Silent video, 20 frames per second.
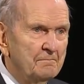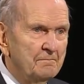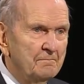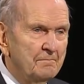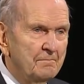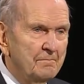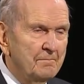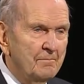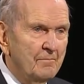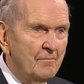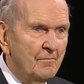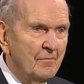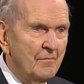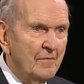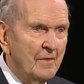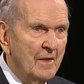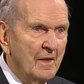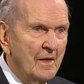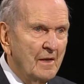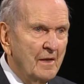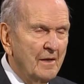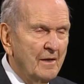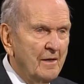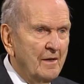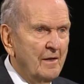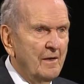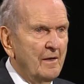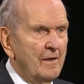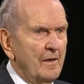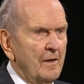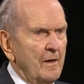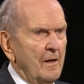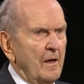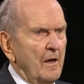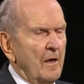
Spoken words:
No one is speaking in this clip.